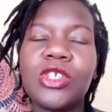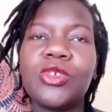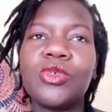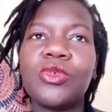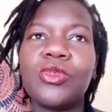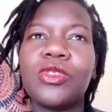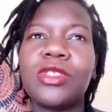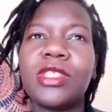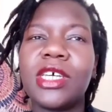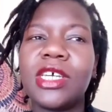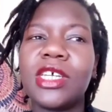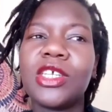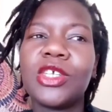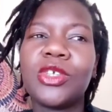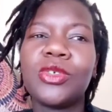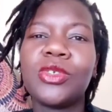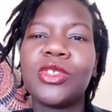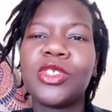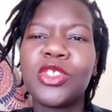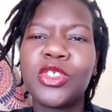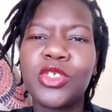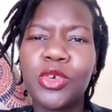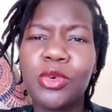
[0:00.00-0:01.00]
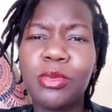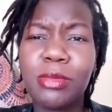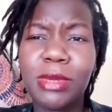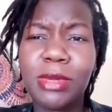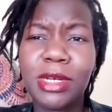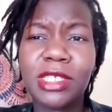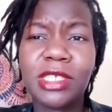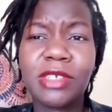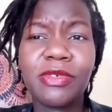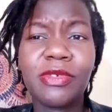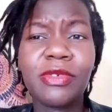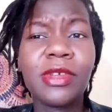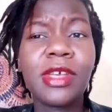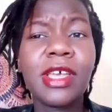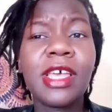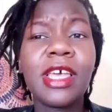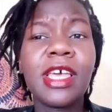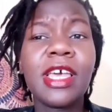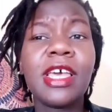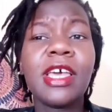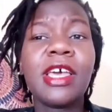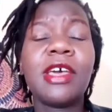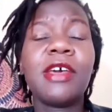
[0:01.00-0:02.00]
to thank you so much,
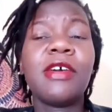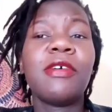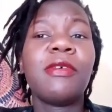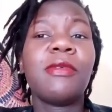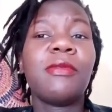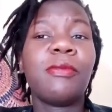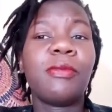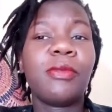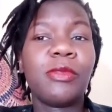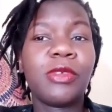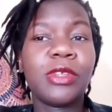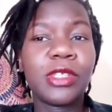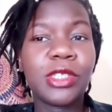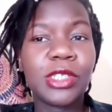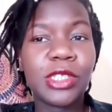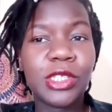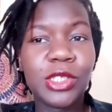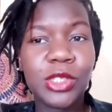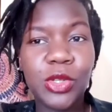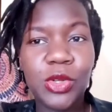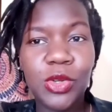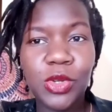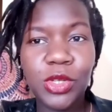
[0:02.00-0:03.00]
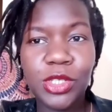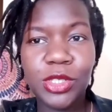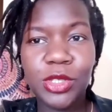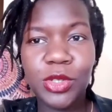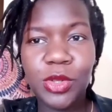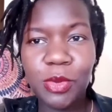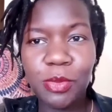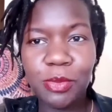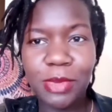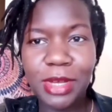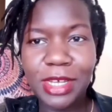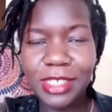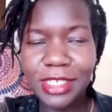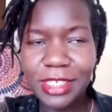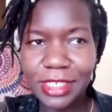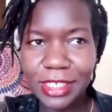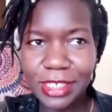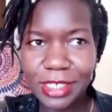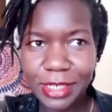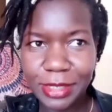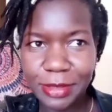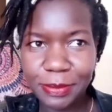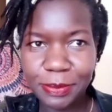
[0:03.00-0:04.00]
so much